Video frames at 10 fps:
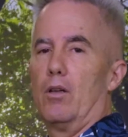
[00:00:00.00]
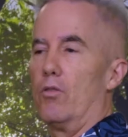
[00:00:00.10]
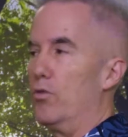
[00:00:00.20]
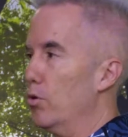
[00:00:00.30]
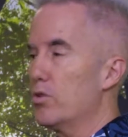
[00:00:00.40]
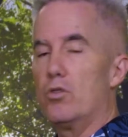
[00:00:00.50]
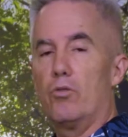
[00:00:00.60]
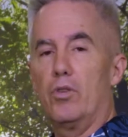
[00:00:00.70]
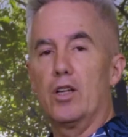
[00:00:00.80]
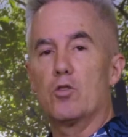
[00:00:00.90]
Those two
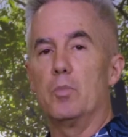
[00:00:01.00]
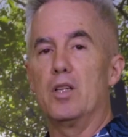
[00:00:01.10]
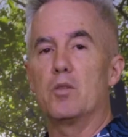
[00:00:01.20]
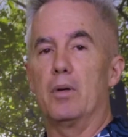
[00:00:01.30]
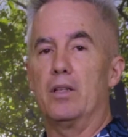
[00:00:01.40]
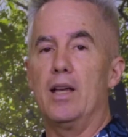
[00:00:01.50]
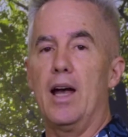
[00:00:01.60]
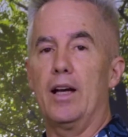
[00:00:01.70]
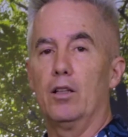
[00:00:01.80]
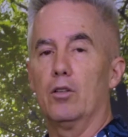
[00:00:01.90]
things would be
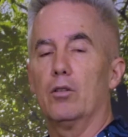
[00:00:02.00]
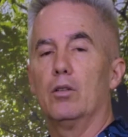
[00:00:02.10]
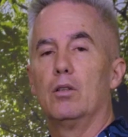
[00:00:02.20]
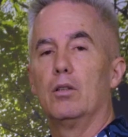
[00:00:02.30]
spectacular.